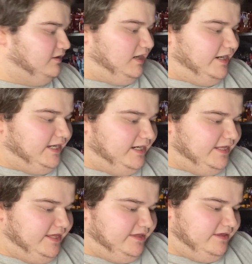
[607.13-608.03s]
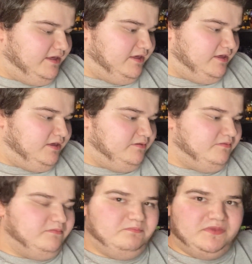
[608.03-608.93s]
I got a
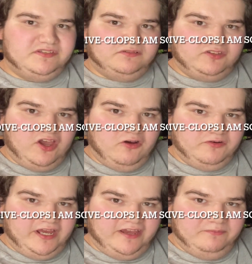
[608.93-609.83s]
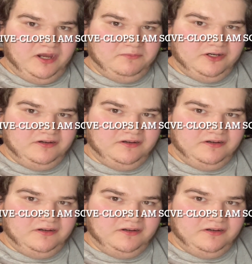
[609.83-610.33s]
Mistletoe dive bomber.